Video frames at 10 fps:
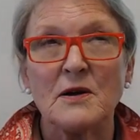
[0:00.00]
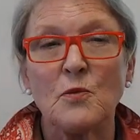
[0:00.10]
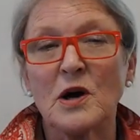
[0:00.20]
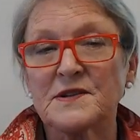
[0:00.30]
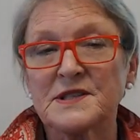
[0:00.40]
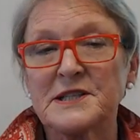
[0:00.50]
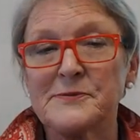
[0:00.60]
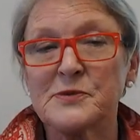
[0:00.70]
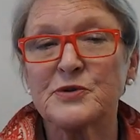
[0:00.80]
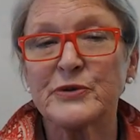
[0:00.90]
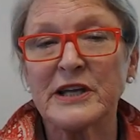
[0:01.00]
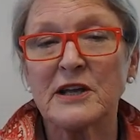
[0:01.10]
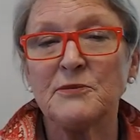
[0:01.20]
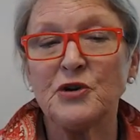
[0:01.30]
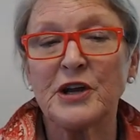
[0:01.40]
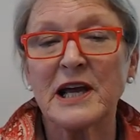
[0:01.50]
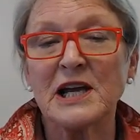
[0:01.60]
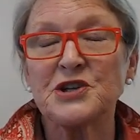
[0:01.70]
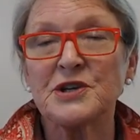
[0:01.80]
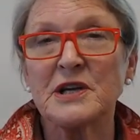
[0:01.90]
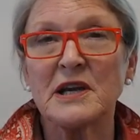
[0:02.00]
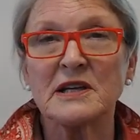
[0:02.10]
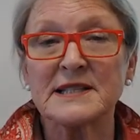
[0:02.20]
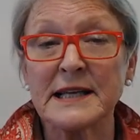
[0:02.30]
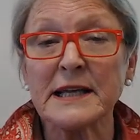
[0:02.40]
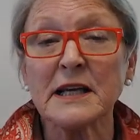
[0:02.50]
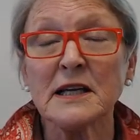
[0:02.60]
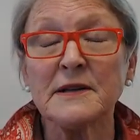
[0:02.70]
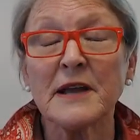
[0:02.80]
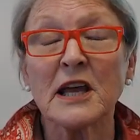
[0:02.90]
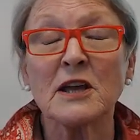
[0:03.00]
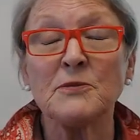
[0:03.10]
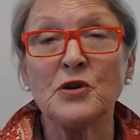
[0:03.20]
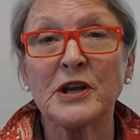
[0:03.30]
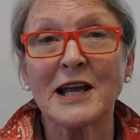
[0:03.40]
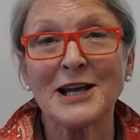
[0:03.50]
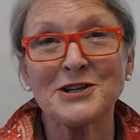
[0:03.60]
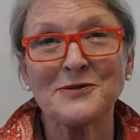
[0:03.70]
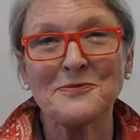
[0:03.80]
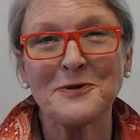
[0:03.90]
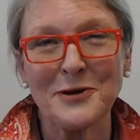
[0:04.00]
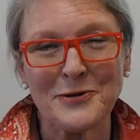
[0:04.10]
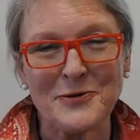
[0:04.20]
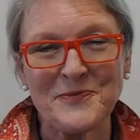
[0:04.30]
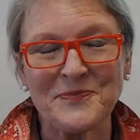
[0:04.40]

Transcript: What's the difference between communication singular and communication plural?